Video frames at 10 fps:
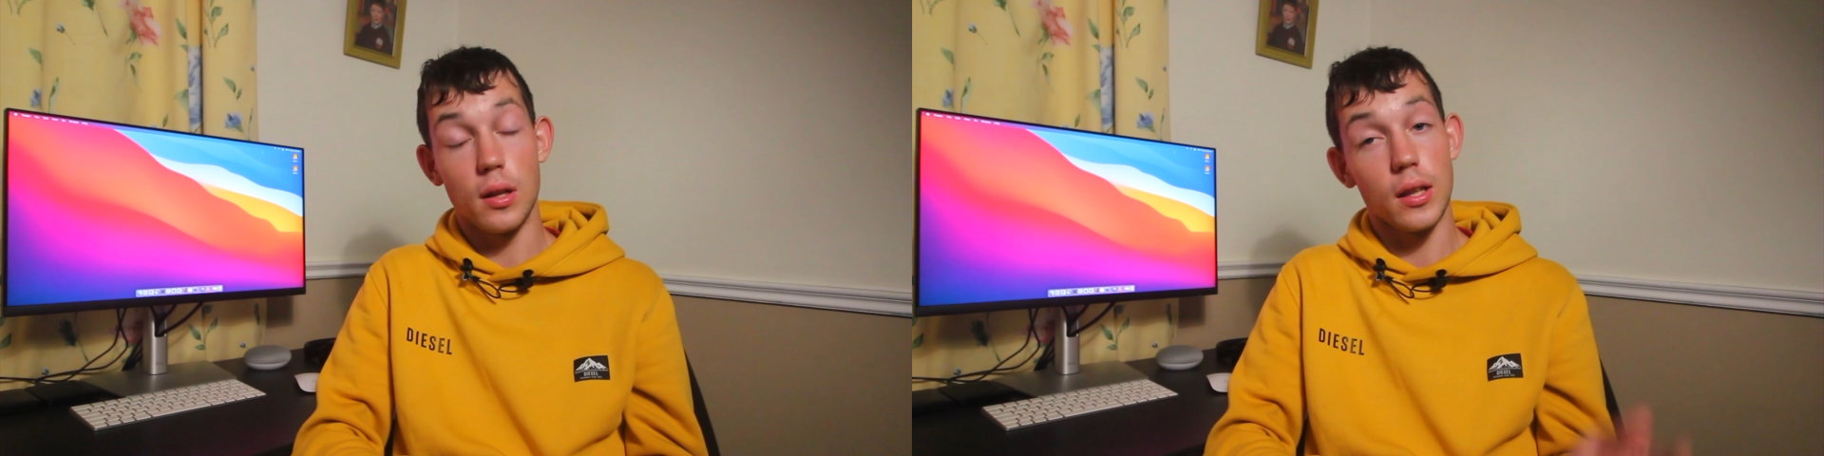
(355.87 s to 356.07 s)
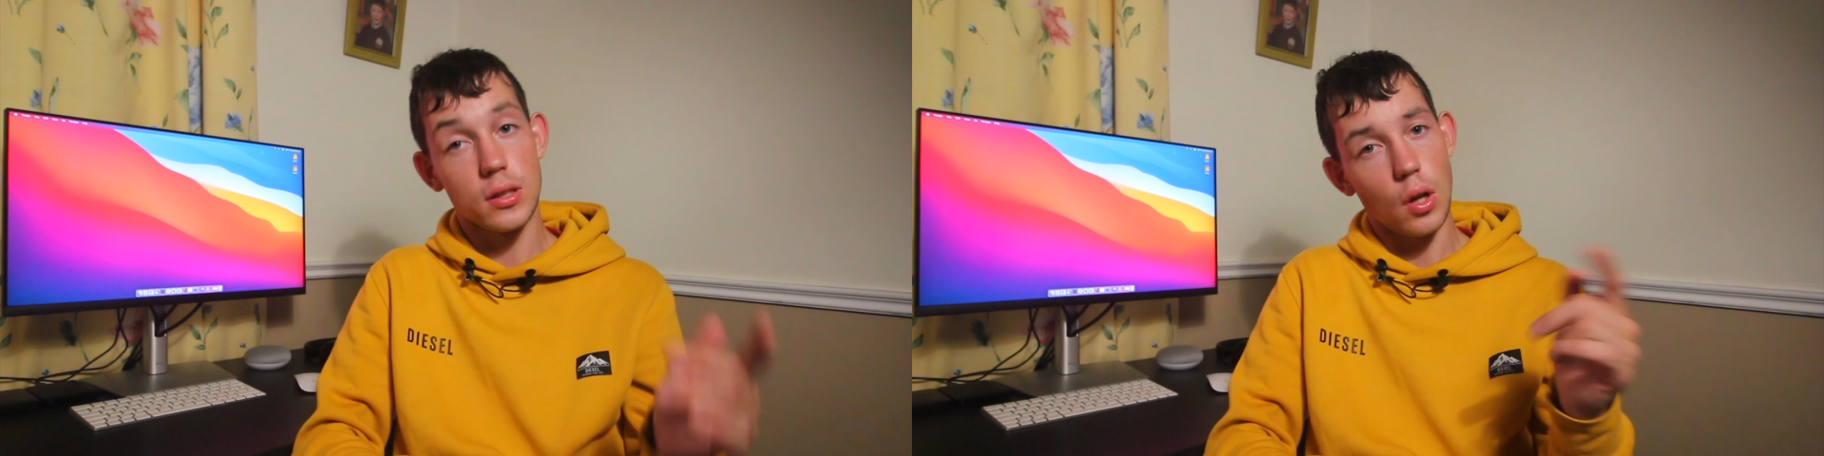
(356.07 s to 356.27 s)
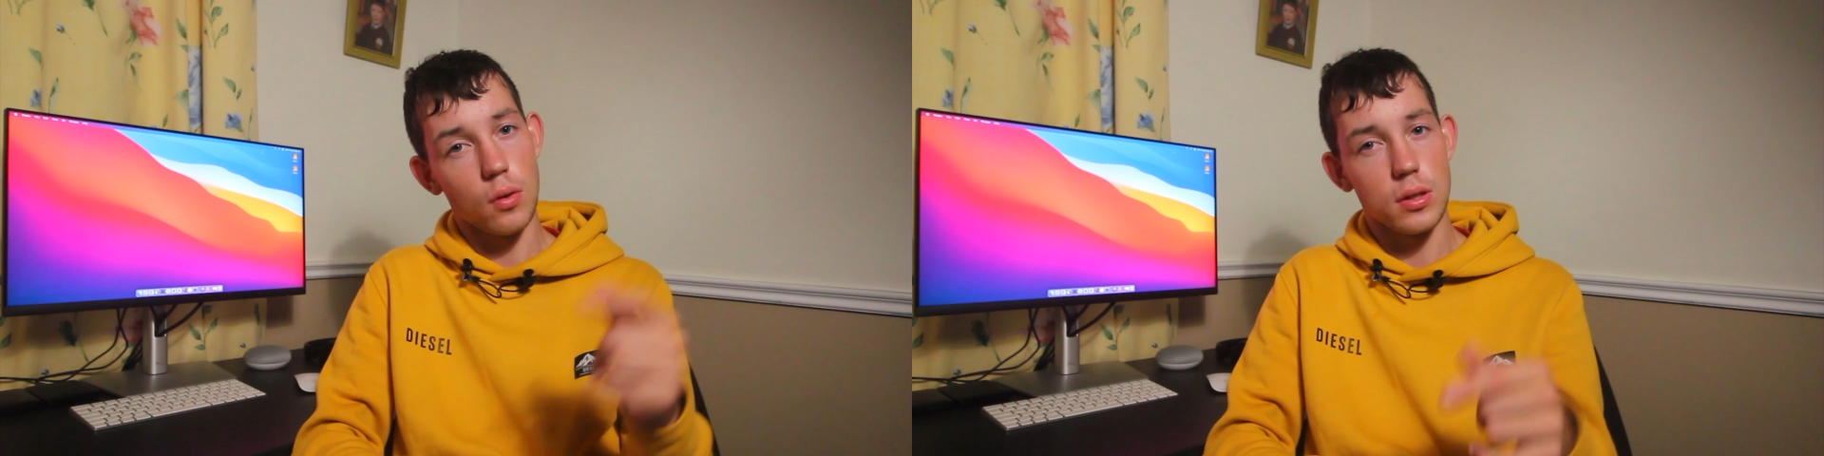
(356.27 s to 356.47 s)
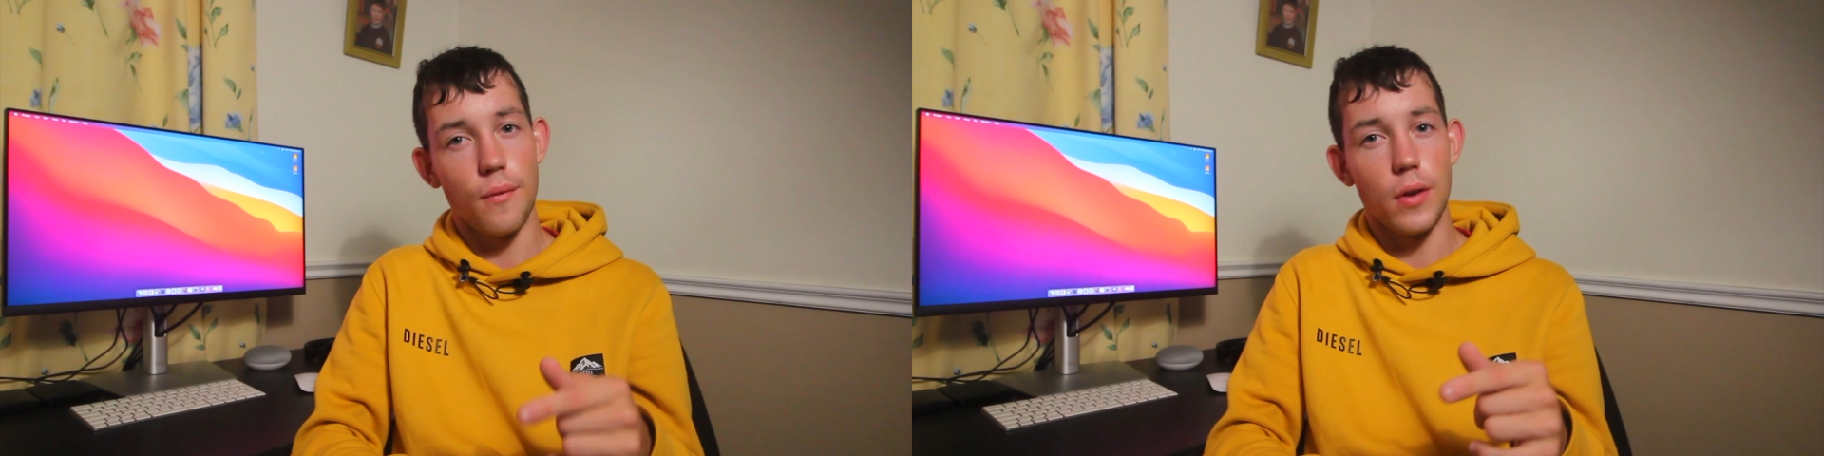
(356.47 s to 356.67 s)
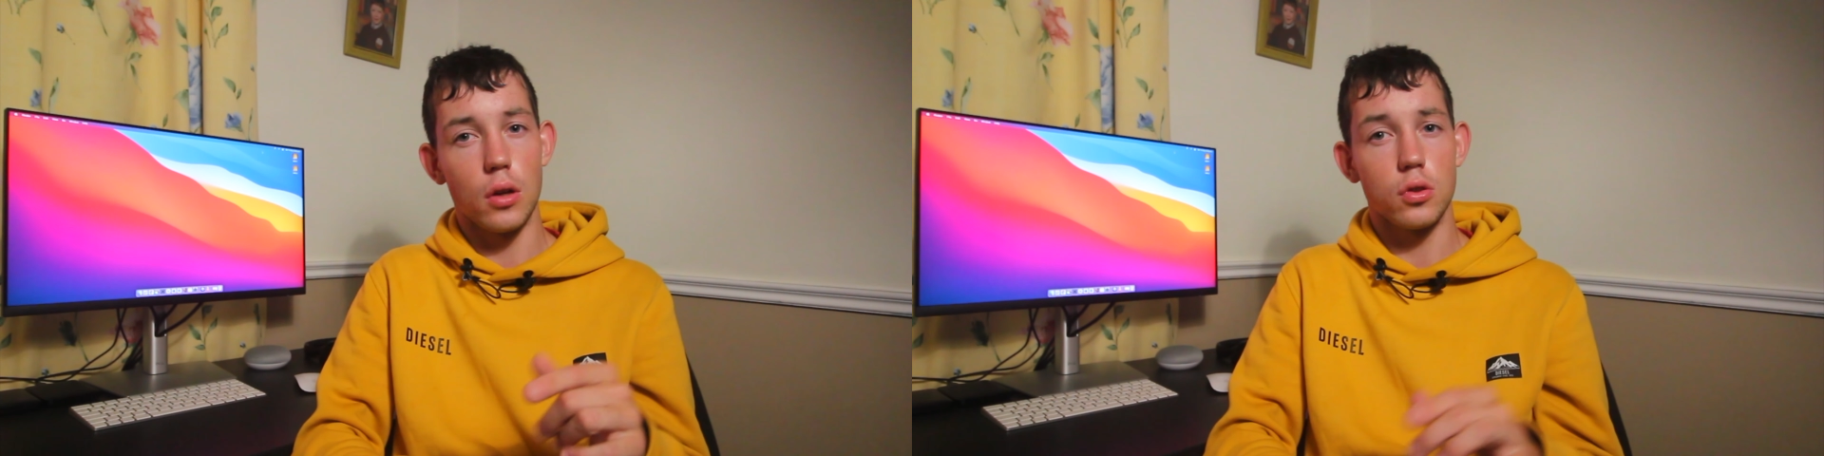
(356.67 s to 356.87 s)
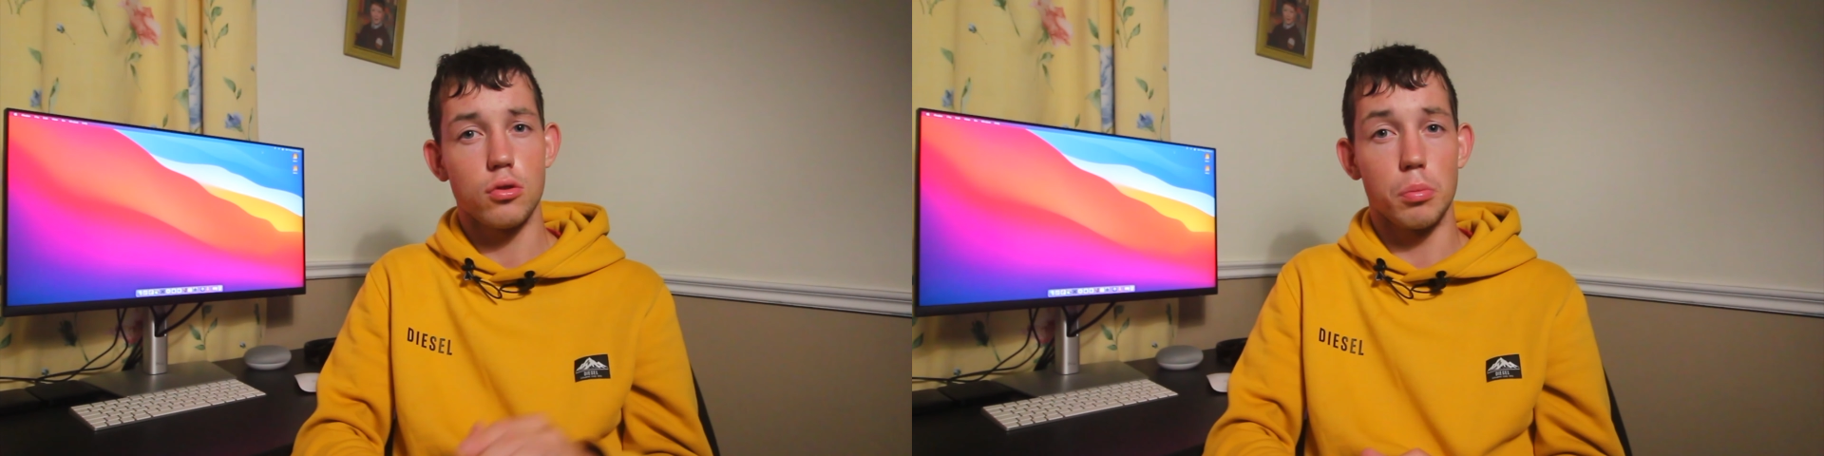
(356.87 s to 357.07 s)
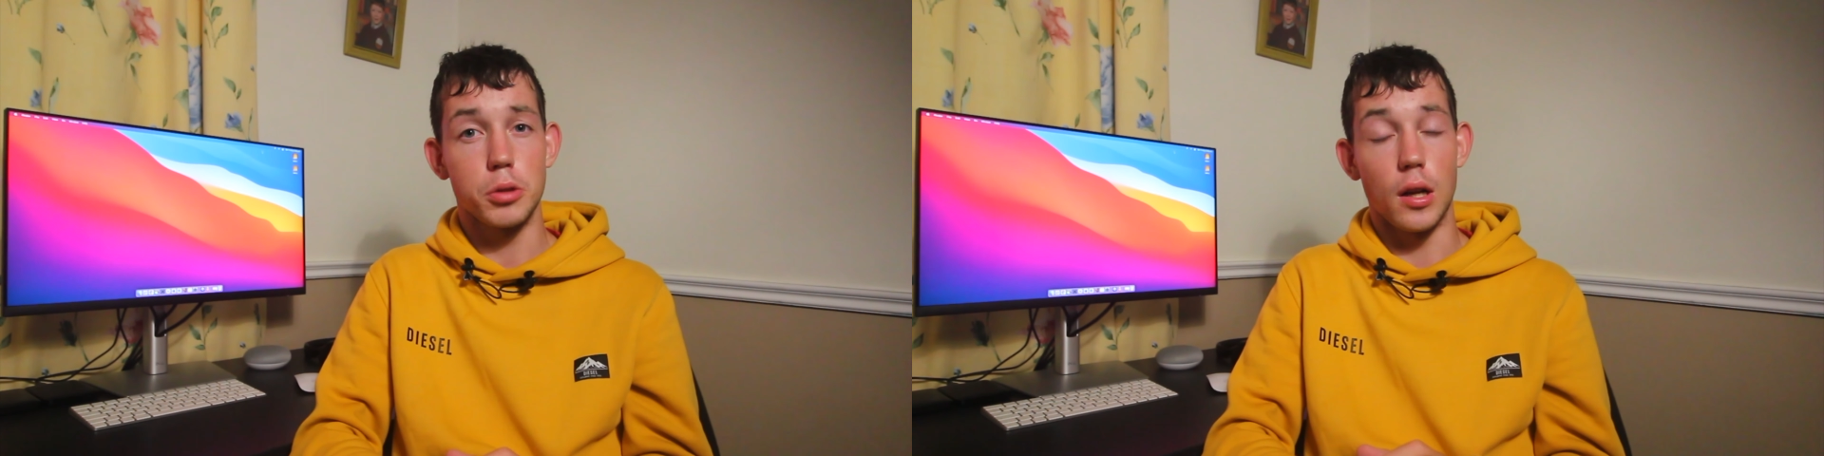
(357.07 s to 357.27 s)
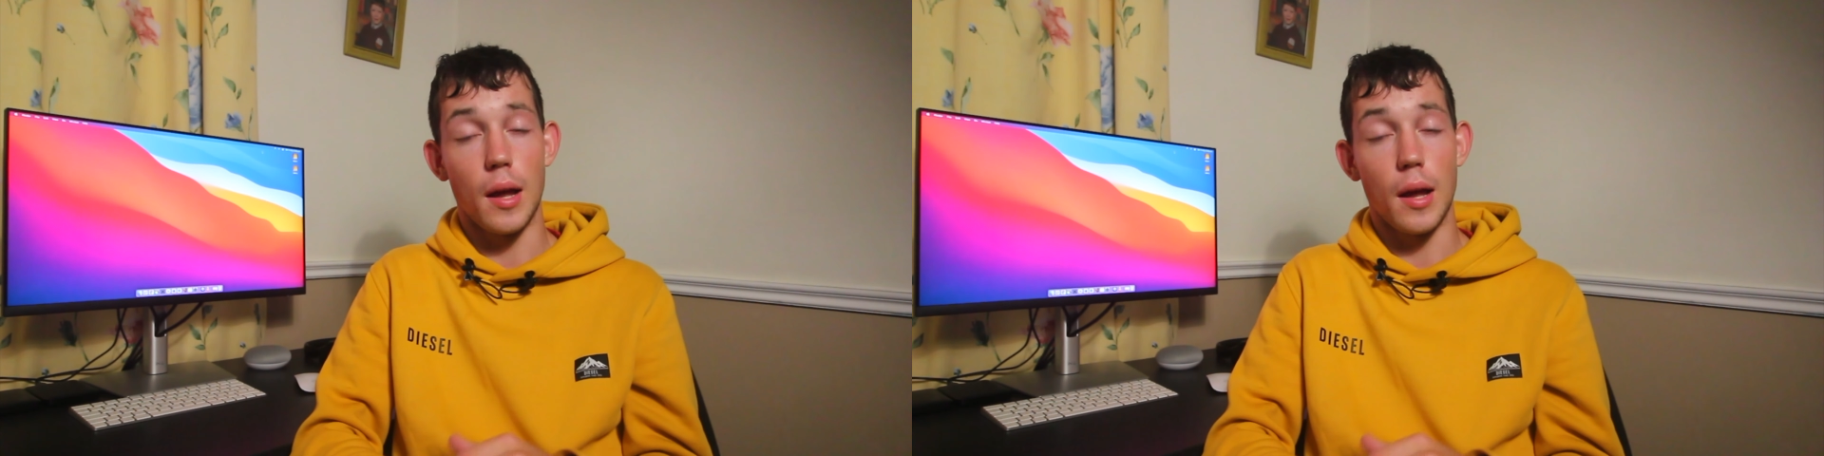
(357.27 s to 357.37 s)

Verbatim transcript: Link is always in the video description.